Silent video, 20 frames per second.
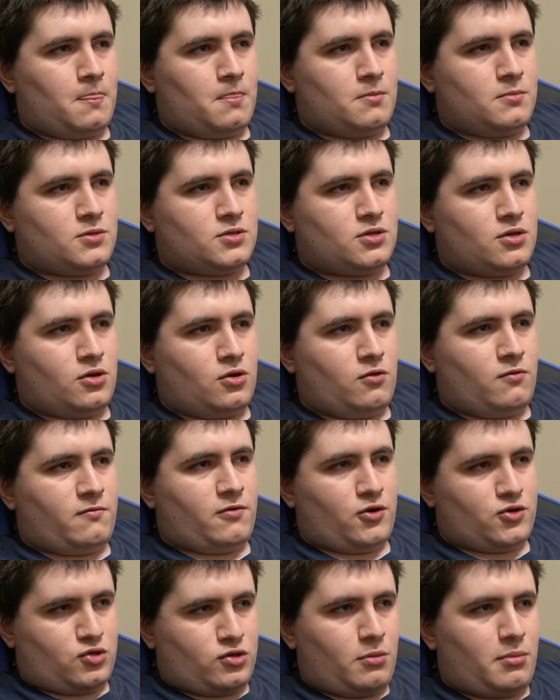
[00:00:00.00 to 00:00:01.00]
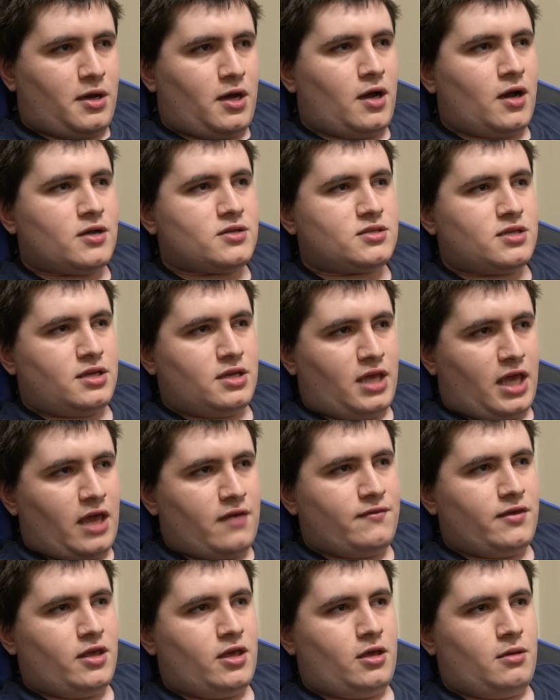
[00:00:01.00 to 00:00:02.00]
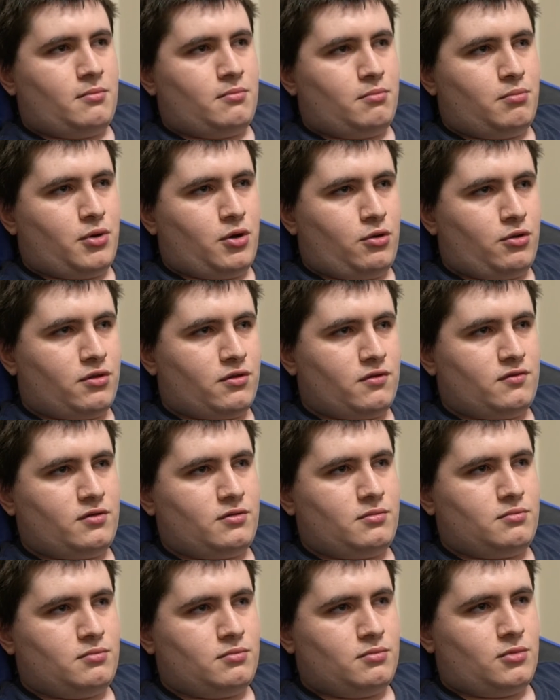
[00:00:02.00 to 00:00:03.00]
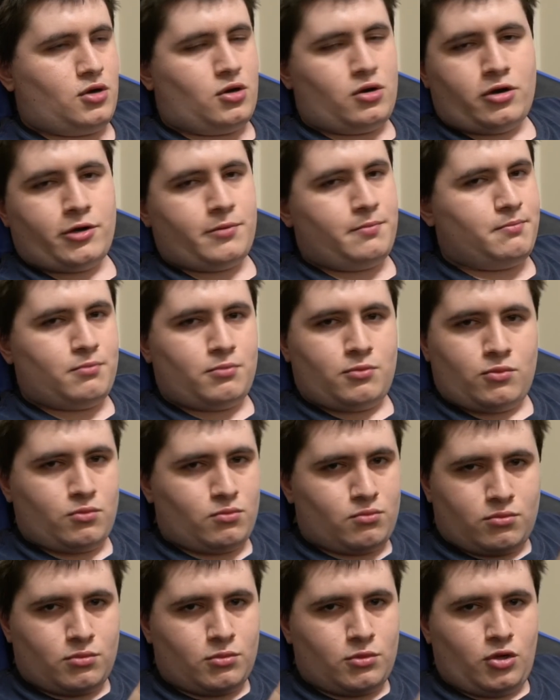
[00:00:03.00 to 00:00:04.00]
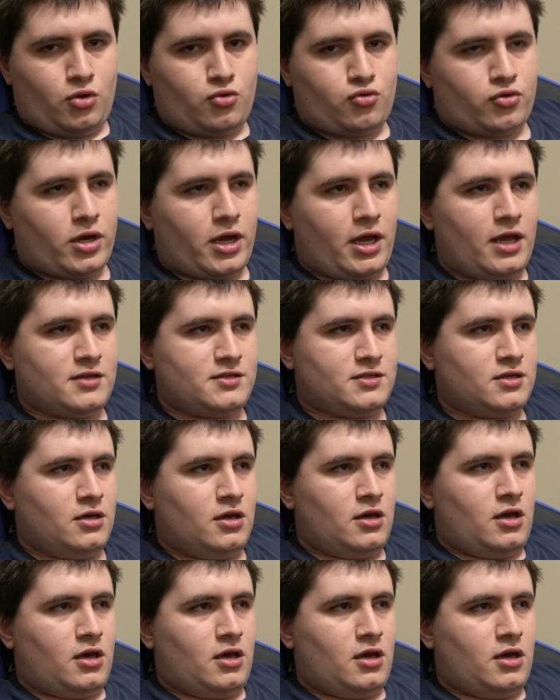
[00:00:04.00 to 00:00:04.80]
So VirtualBox and KVM, both of them are great.